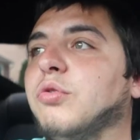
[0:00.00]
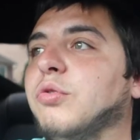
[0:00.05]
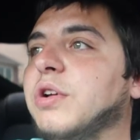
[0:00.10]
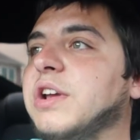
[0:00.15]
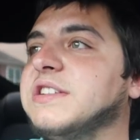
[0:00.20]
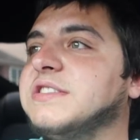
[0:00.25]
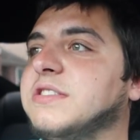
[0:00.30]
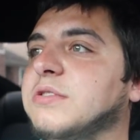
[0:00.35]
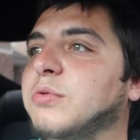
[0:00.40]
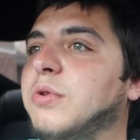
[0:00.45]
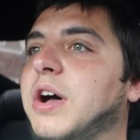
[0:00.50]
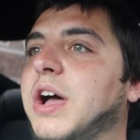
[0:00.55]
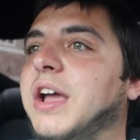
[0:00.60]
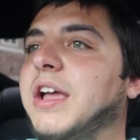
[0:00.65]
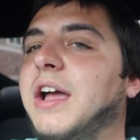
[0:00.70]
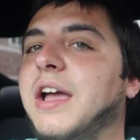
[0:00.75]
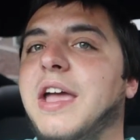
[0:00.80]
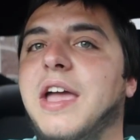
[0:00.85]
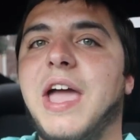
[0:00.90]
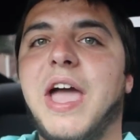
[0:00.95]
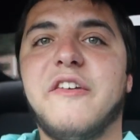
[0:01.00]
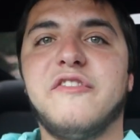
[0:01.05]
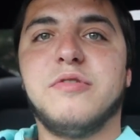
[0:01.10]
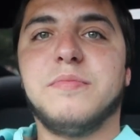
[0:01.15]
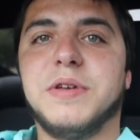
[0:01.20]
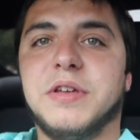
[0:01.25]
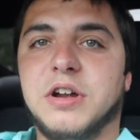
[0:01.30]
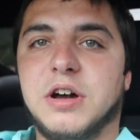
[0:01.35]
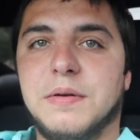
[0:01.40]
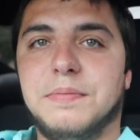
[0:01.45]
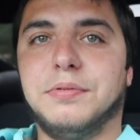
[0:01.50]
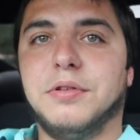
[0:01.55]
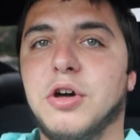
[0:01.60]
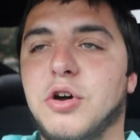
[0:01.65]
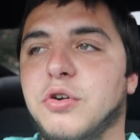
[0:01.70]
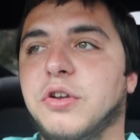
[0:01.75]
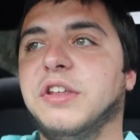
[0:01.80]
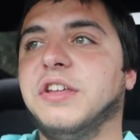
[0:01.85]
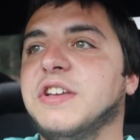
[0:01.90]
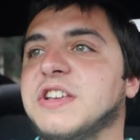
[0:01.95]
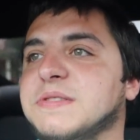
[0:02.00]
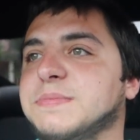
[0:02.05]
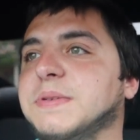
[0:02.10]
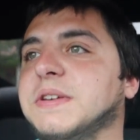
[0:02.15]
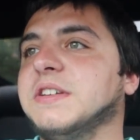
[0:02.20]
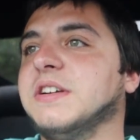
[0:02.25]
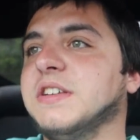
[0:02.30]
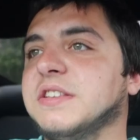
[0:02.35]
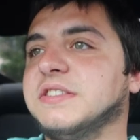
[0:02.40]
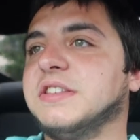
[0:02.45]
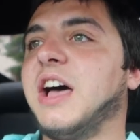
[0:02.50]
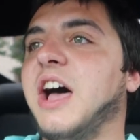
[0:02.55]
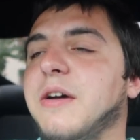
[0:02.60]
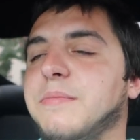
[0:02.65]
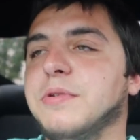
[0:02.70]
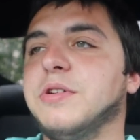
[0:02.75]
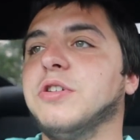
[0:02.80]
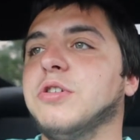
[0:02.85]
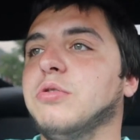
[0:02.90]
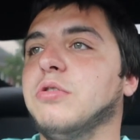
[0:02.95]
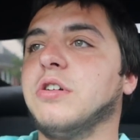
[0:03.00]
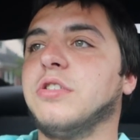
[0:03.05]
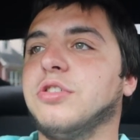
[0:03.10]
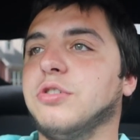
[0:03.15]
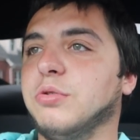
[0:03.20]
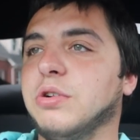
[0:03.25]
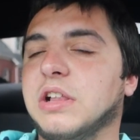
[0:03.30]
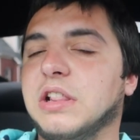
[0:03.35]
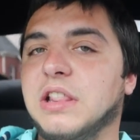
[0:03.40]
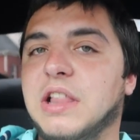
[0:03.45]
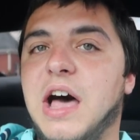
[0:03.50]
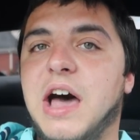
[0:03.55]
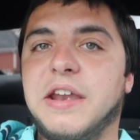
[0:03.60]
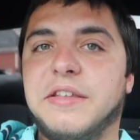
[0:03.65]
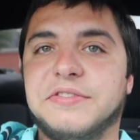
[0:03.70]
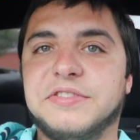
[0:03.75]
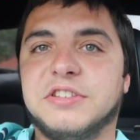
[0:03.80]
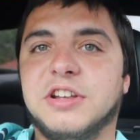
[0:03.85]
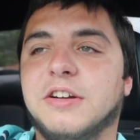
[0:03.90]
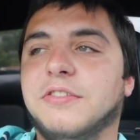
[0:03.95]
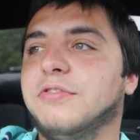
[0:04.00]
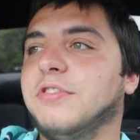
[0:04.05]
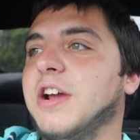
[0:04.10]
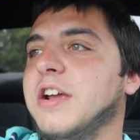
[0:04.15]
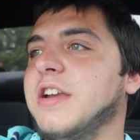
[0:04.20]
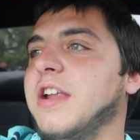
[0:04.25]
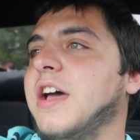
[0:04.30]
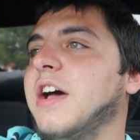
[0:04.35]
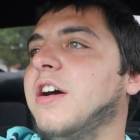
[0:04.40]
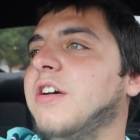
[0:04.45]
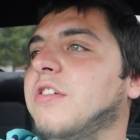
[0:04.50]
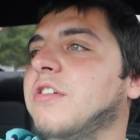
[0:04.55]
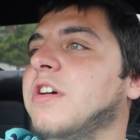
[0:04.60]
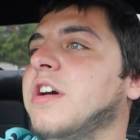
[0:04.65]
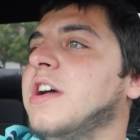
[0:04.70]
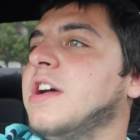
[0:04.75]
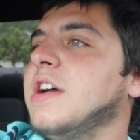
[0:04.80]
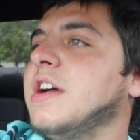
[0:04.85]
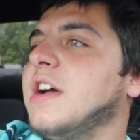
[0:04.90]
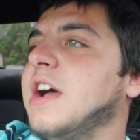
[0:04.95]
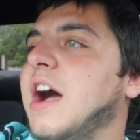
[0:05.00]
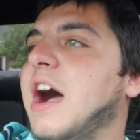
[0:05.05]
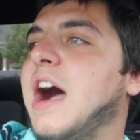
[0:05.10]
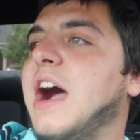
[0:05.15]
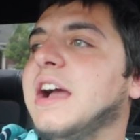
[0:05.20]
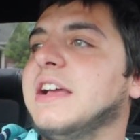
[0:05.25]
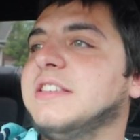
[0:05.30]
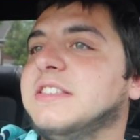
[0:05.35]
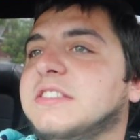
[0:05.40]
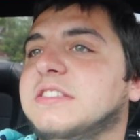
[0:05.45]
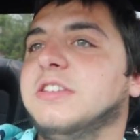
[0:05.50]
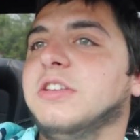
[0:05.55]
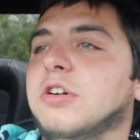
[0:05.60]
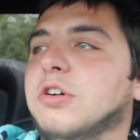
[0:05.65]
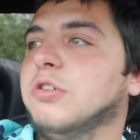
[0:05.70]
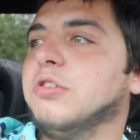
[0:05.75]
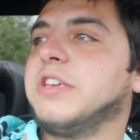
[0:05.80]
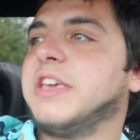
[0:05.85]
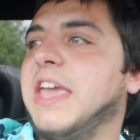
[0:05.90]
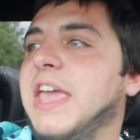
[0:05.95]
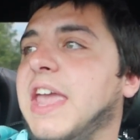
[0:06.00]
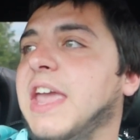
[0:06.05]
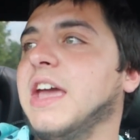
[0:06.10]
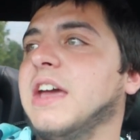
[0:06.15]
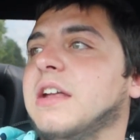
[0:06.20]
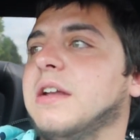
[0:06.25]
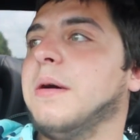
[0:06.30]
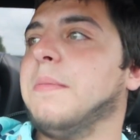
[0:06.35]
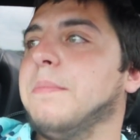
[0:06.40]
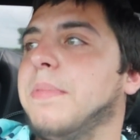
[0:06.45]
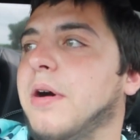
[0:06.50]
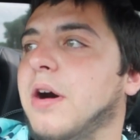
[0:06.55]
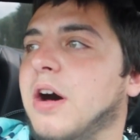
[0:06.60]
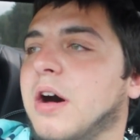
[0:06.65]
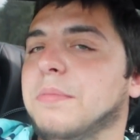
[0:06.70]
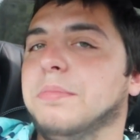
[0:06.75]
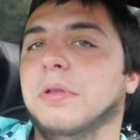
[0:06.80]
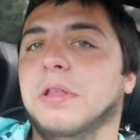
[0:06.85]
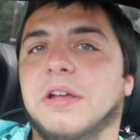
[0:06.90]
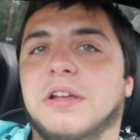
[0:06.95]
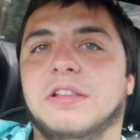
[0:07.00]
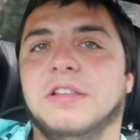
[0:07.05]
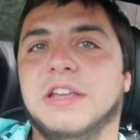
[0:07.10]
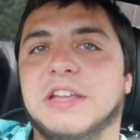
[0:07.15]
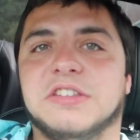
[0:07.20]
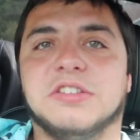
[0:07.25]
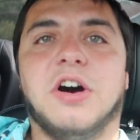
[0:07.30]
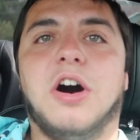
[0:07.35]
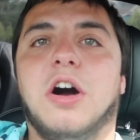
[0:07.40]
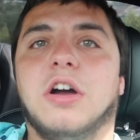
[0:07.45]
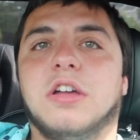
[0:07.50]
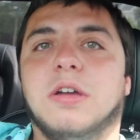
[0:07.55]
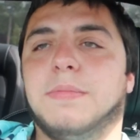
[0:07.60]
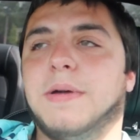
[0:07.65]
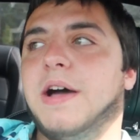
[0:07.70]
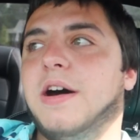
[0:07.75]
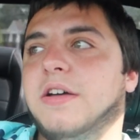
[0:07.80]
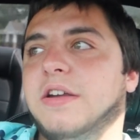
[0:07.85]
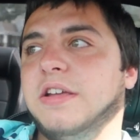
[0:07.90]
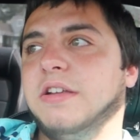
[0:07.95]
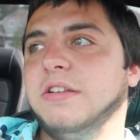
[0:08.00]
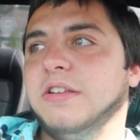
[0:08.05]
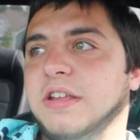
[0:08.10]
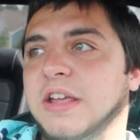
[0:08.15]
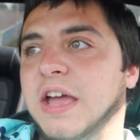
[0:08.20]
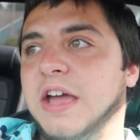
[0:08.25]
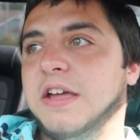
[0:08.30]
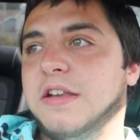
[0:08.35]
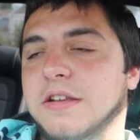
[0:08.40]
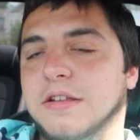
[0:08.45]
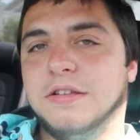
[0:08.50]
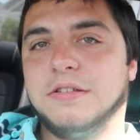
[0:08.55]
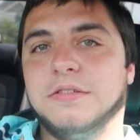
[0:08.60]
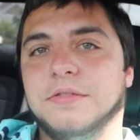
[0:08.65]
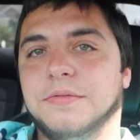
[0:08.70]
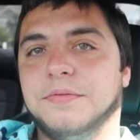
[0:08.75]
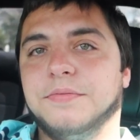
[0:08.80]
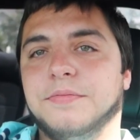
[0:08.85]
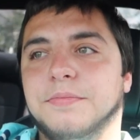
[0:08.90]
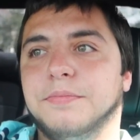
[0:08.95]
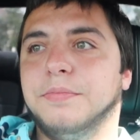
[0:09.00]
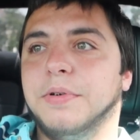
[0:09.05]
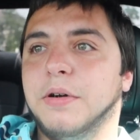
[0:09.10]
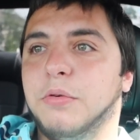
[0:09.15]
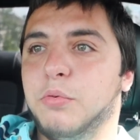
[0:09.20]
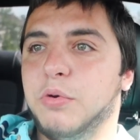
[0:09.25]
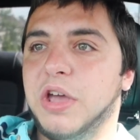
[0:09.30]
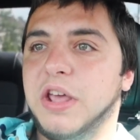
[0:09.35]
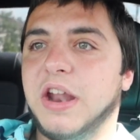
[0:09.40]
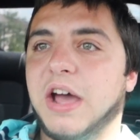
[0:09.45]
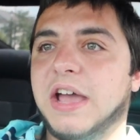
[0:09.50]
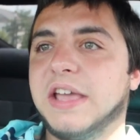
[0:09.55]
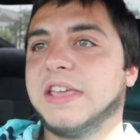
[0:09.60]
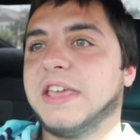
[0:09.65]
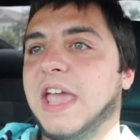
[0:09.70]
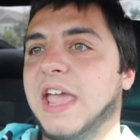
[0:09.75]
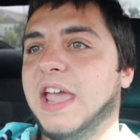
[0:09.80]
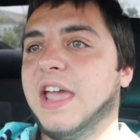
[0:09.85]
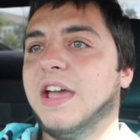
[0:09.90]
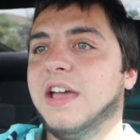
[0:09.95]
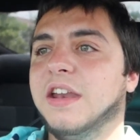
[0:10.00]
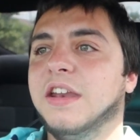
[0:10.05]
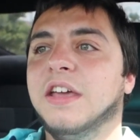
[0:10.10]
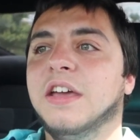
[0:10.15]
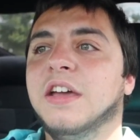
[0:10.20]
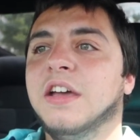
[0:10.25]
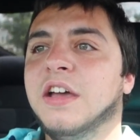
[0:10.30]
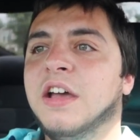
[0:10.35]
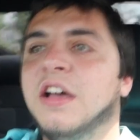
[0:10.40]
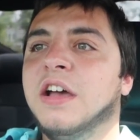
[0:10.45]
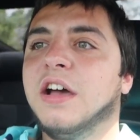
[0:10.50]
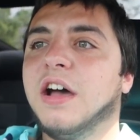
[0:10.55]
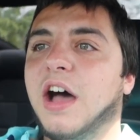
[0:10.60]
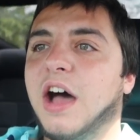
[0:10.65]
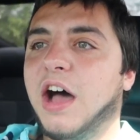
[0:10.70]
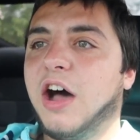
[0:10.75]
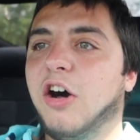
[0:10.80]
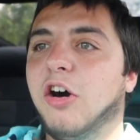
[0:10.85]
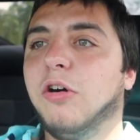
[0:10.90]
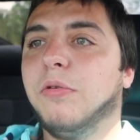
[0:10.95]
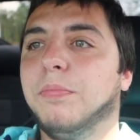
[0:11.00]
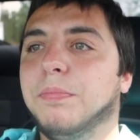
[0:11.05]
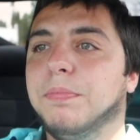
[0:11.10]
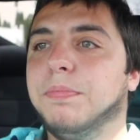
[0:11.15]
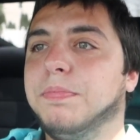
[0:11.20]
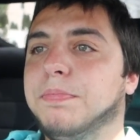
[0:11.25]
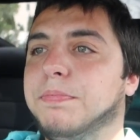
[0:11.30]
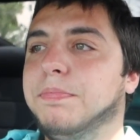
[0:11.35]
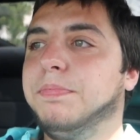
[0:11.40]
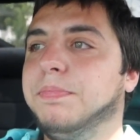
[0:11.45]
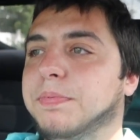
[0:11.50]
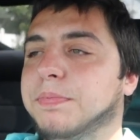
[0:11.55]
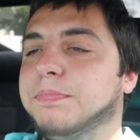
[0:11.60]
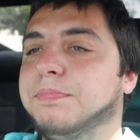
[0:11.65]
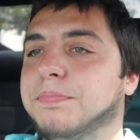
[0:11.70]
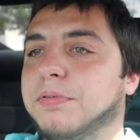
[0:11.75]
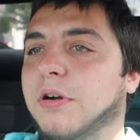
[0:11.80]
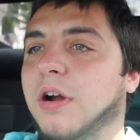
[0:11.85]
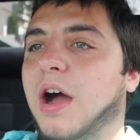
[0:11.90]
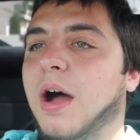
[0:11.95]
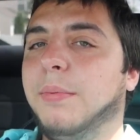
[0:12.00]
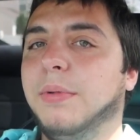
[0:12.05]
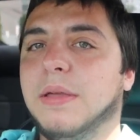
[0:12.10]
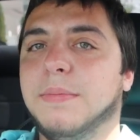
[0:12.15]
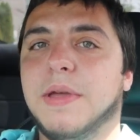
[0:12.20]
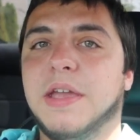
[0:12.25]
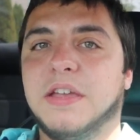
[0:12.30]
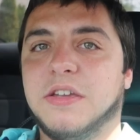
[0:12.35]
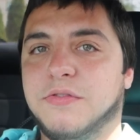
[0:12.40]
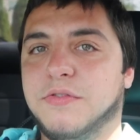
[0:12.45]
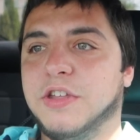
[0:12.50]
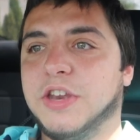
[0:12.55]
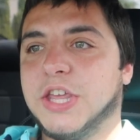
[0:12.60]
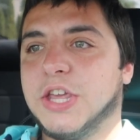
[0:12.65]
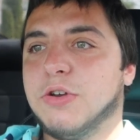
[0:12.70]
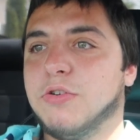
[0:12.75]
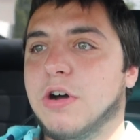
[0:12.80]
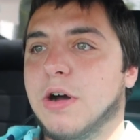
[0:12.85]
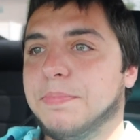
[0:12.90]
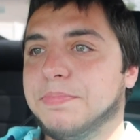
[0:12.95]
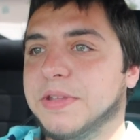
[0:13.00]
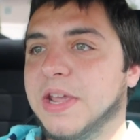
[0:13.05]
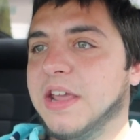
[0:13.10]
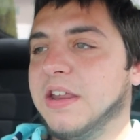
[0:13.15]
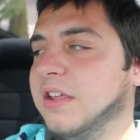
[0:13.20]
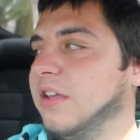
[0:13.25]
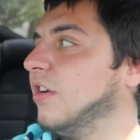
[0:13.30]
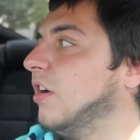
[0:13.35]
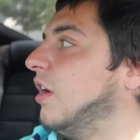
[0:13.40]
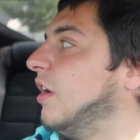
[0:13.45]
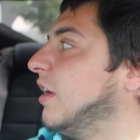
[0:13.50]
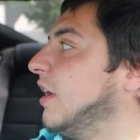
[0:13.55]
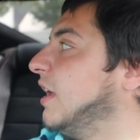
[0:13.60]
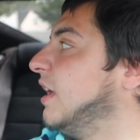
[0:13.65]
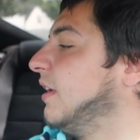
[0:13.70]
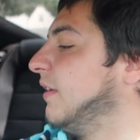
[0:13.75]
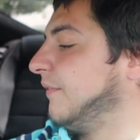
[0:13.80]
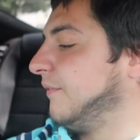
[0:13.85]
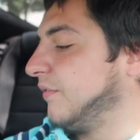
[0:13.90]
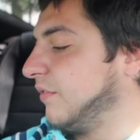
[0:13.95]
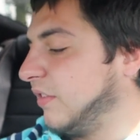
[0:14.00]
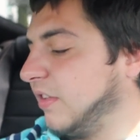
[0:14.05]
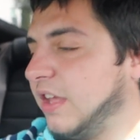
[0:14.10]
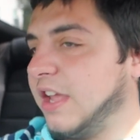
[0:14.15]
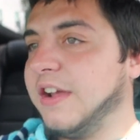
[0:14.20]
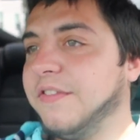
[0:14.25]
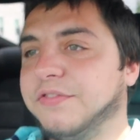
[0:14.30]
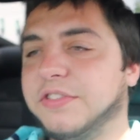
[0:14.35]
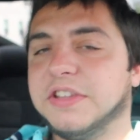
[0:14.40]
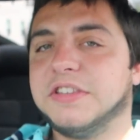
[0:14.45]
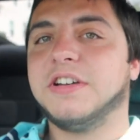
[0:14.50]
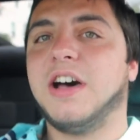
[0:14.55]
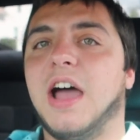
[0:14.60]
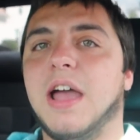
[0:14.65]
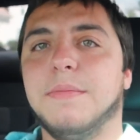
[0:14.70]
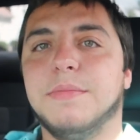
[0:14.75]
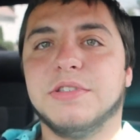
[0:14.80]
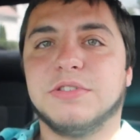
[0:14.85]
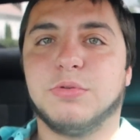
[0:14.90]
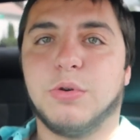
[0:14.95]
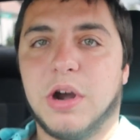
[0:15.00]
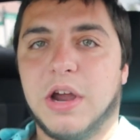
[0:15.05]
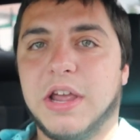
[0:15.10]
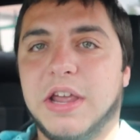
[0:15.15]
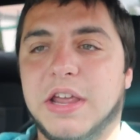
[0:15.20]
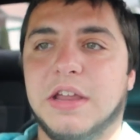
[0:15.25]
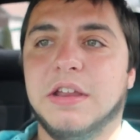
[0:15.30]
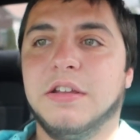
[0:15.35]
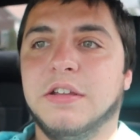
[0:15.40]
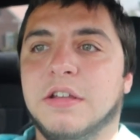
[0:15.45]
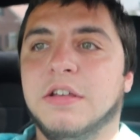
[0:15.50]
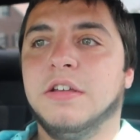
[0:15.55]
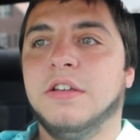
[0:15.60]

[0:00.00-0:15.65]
Reason why I haven't been uploading is because I've been going through a lot of stuff right now. I still can't publicly talk about it yet, but when I can, I'll probably make a video updating on it if the time is right.